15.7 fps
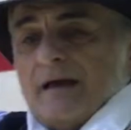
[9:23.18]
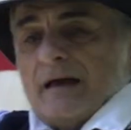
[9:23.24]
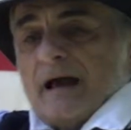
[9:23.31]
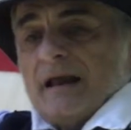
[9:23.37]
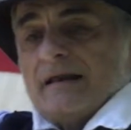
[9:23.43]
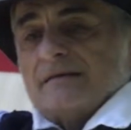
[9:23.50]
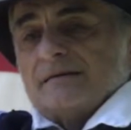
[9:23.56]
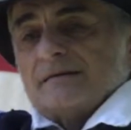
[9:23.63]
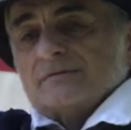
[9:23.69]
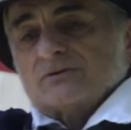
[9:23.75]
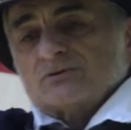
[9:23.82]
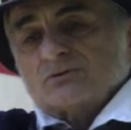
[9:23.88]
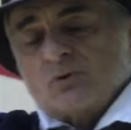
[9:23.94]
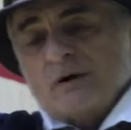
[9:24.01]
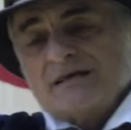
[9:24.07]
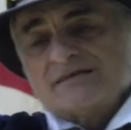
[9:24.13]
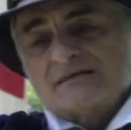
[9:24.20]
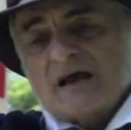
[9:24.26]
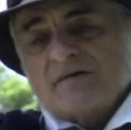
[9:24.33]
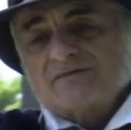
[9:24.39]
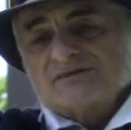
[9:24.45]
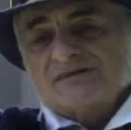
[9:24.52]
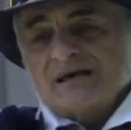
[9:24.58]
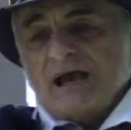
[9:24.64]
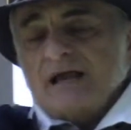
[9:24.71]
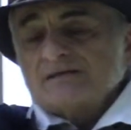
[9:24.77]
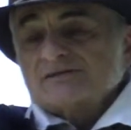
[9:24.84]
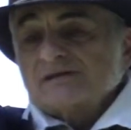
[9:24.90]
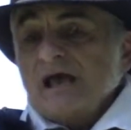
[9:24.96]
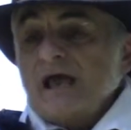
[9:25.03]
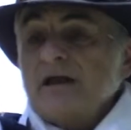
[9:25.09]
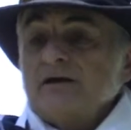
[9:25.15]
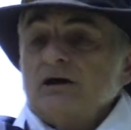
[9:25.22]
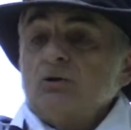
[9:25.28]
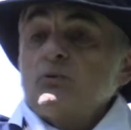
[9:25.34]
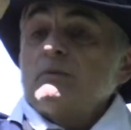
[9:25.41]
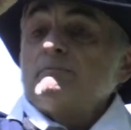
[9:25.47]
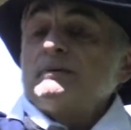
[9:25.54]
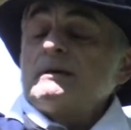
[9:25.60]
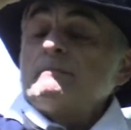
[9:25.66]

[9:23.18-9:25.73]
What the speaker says: and in 27 seconds later, it would be